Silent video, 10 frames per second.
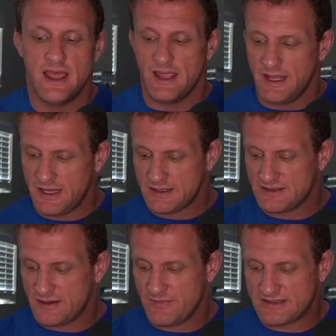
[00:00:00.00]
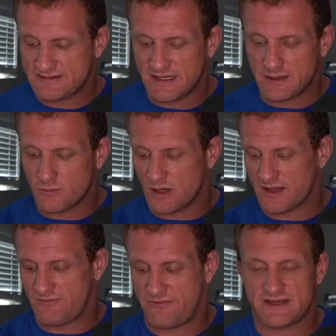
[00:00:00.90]
And give me a second while
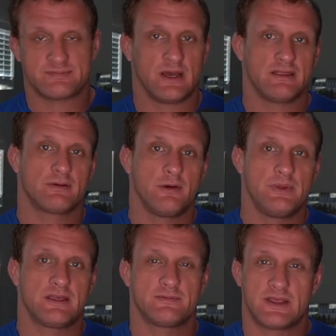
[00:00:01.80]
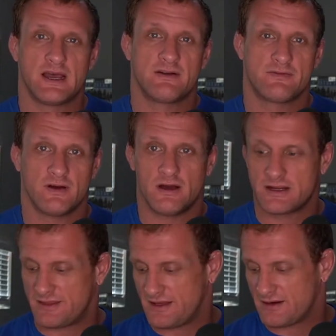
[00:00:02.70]
I fix my throat because we got a frog
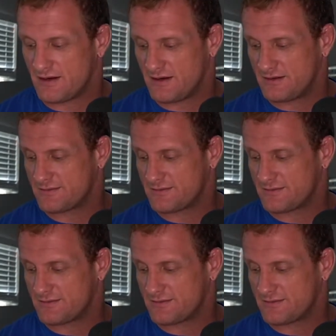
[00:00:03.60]
in there, huh?